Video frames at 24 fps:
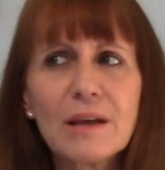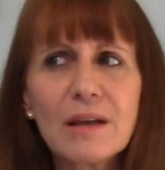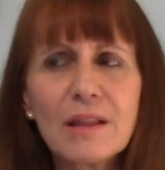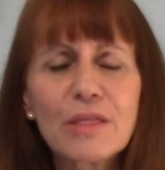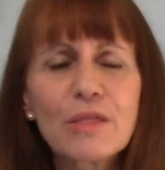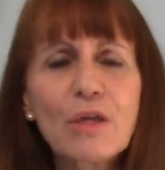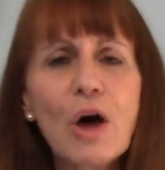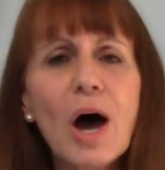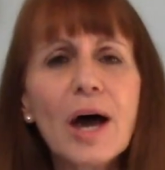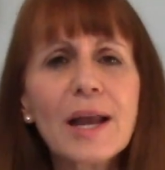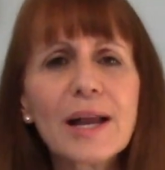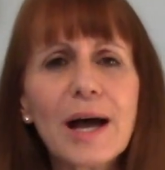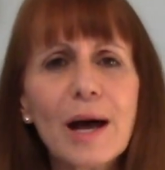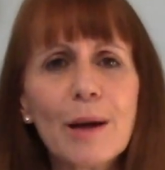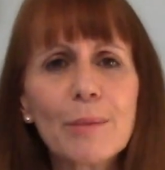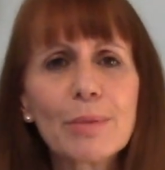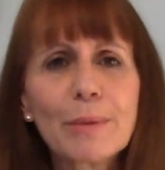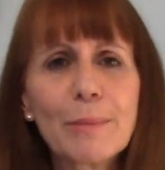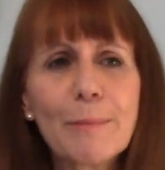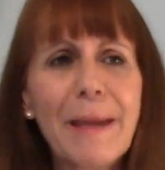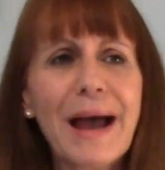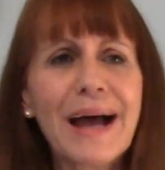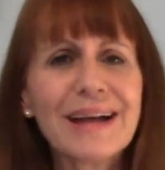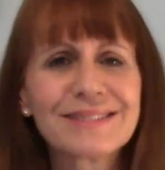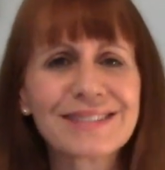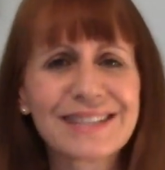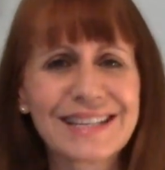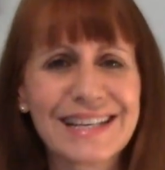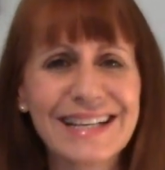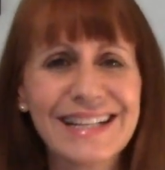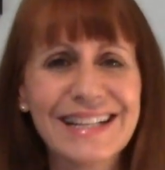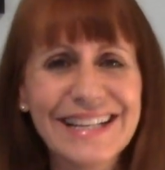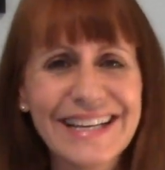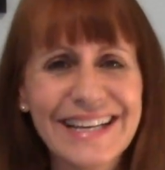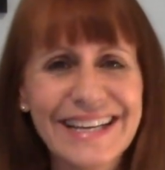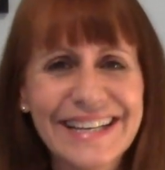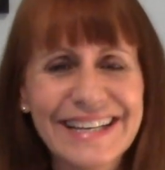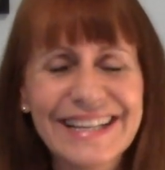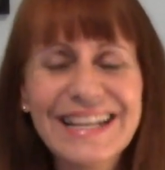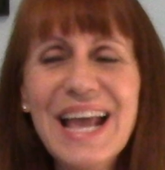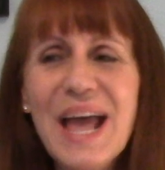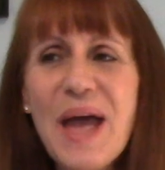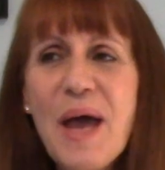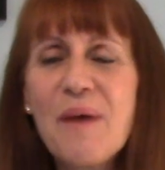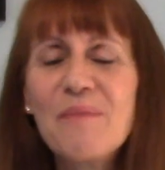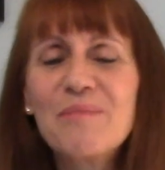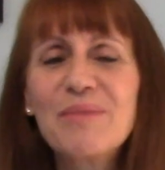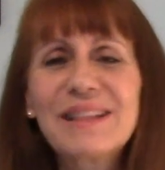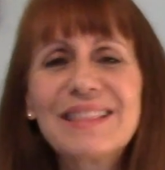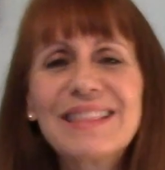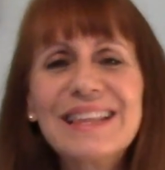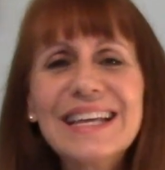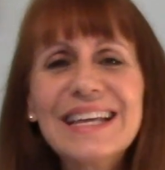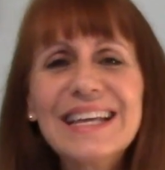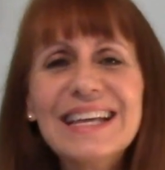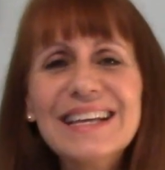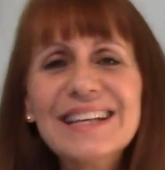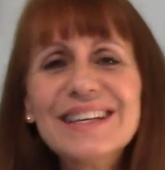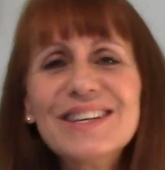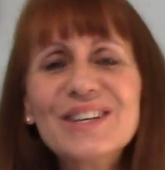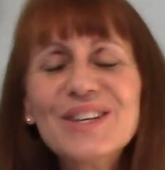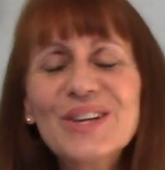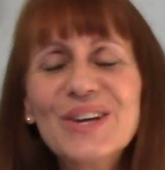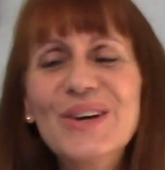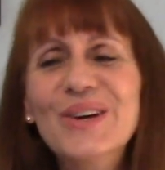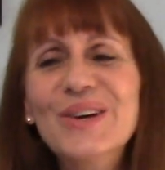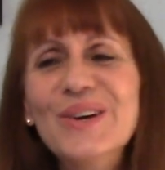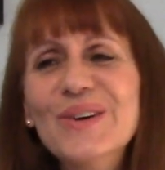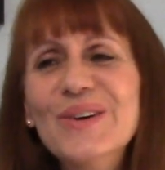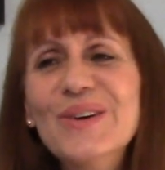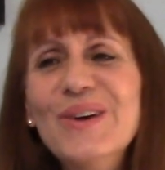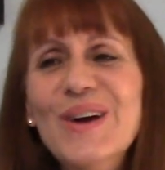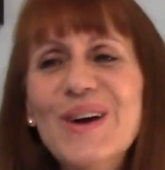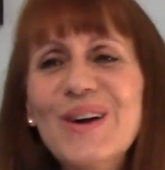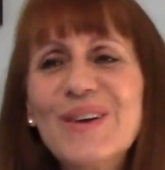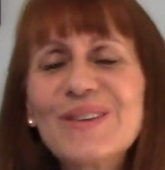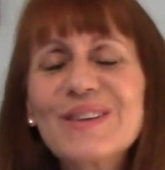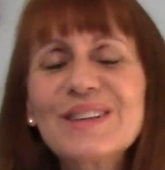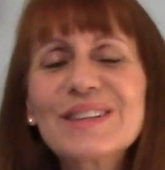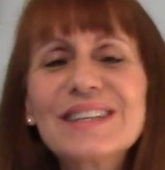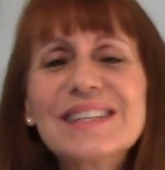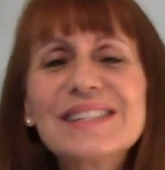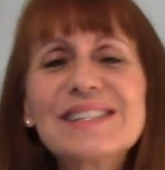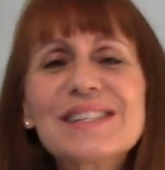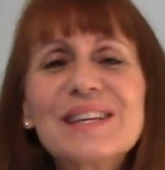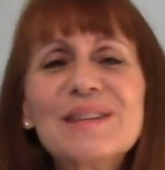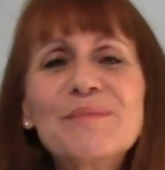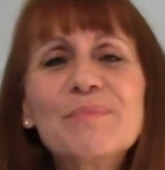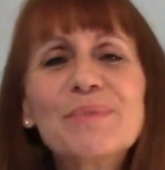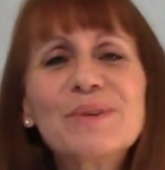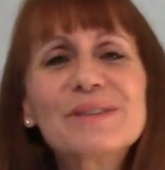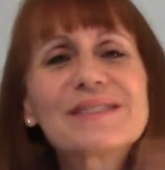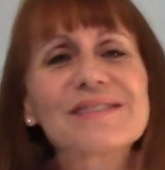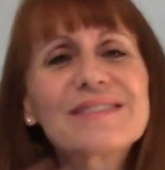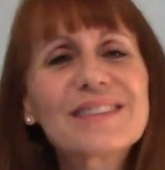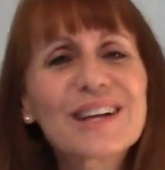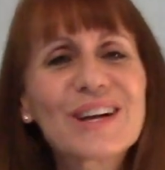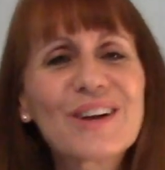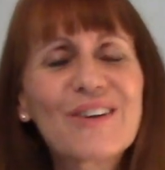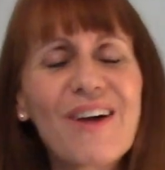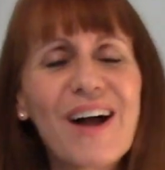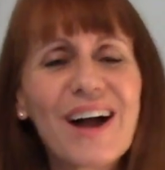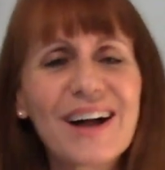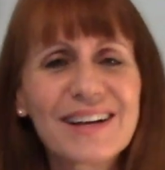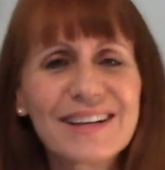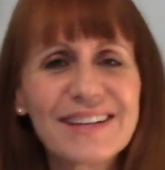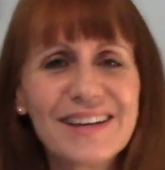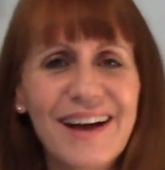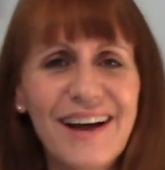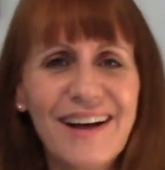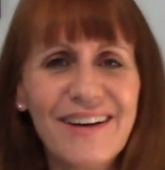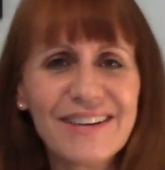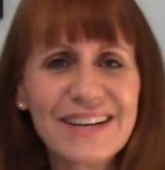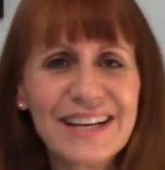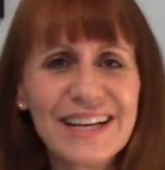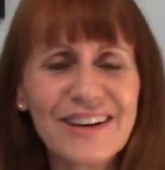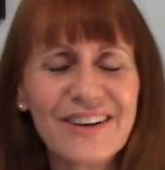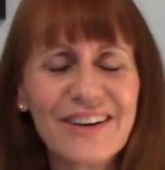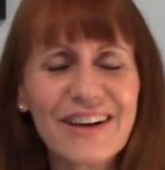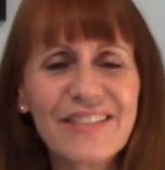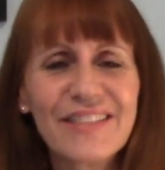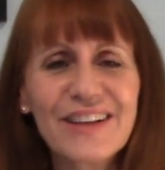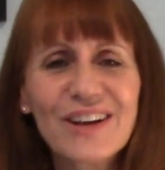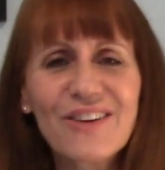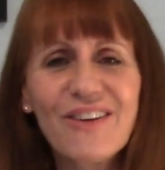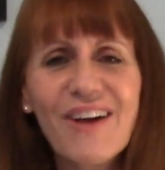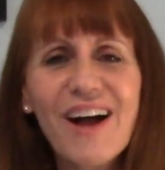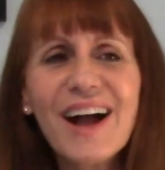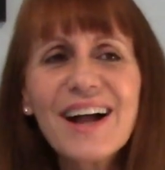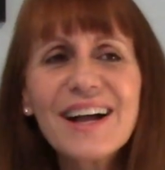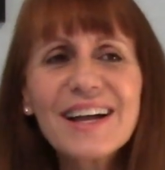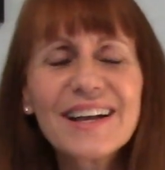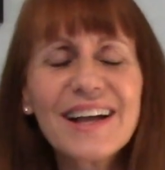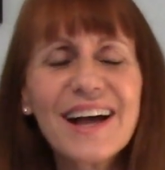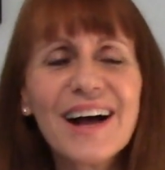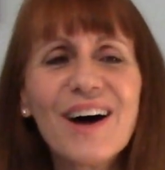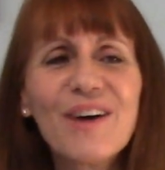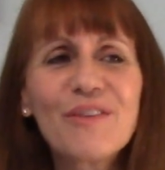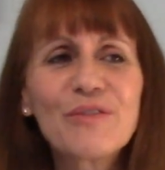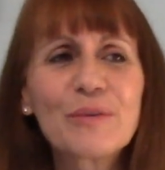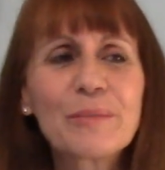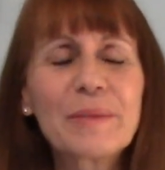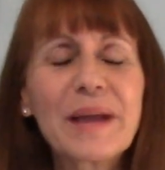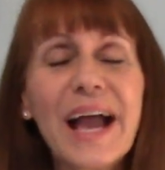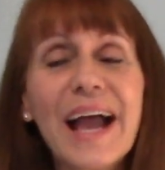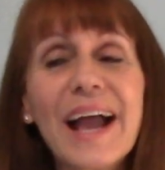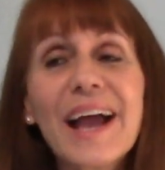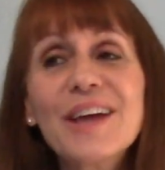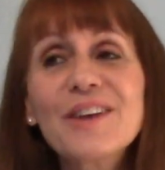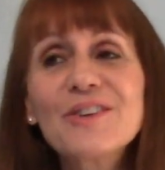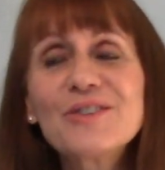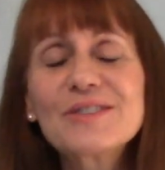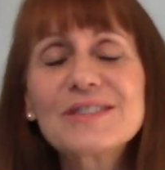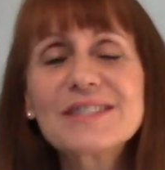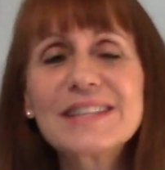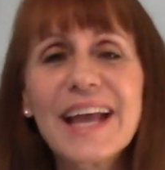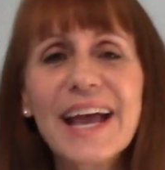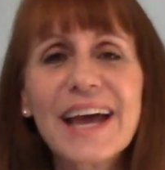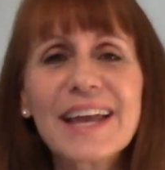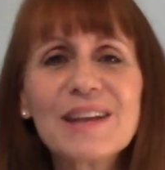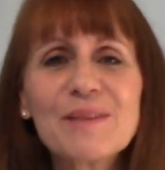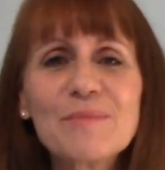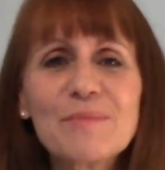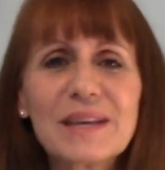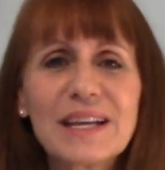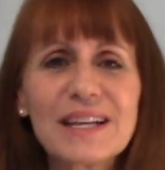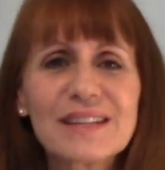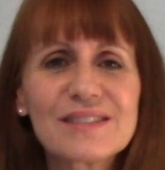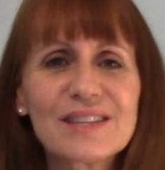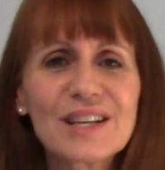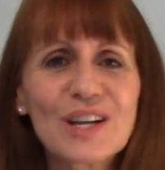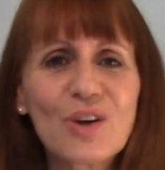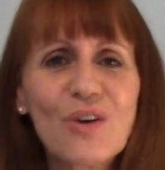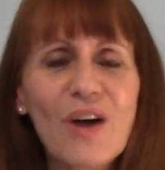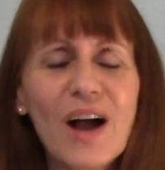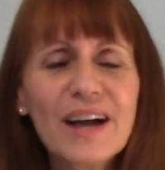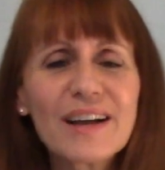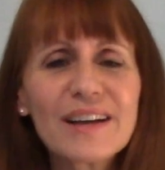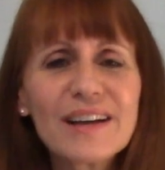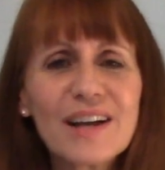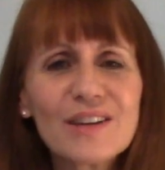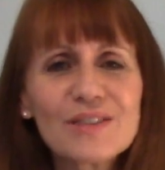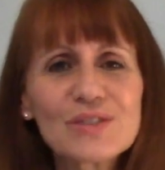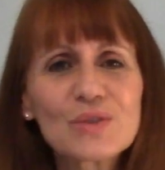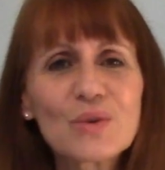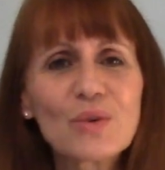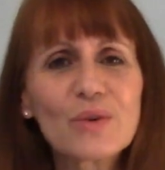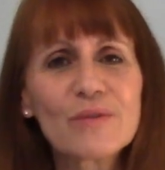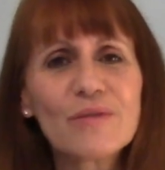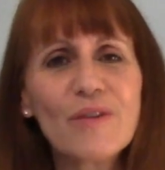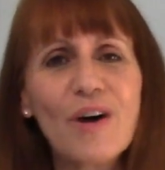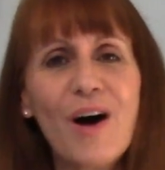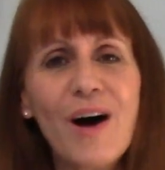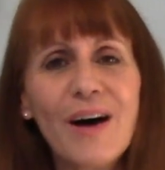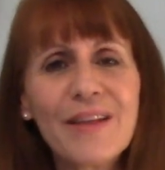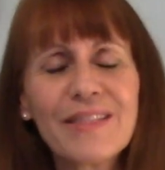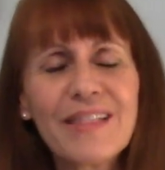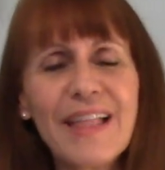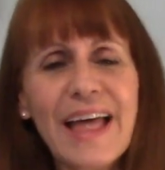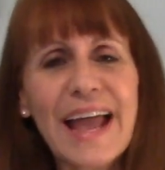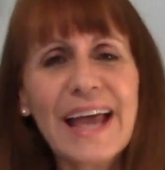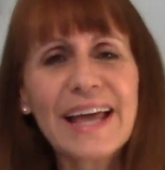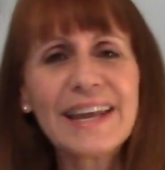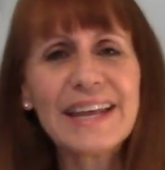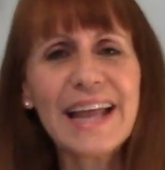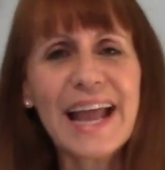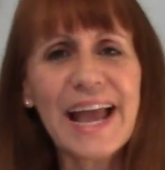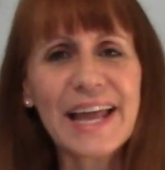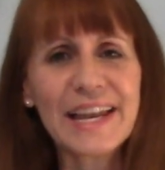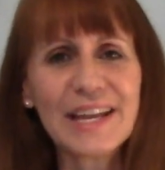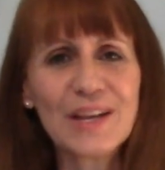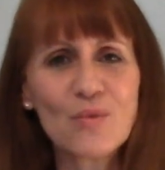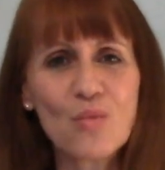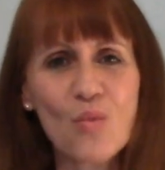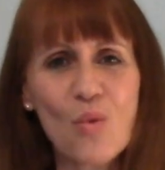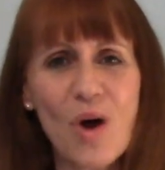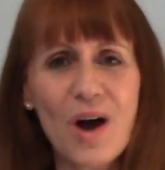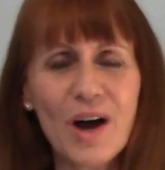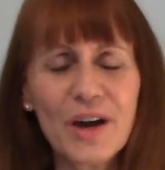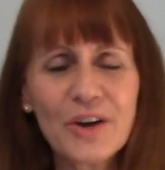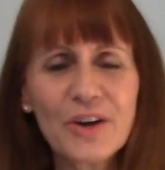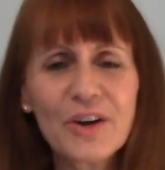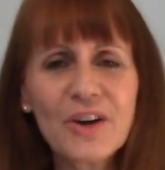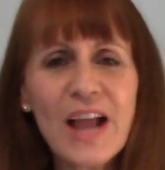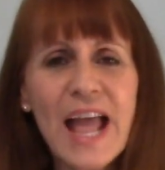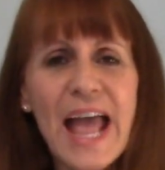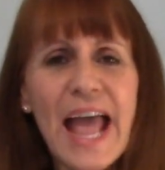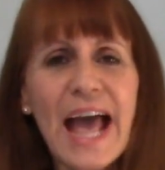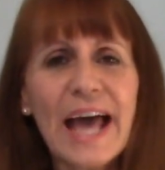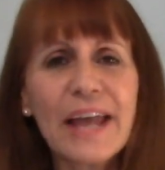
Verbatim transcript: thought up, masculine. But the Hindu religion puts the crocodile here. And the crocodile, for me, I understand it because the crocodile's sort of on land and in water.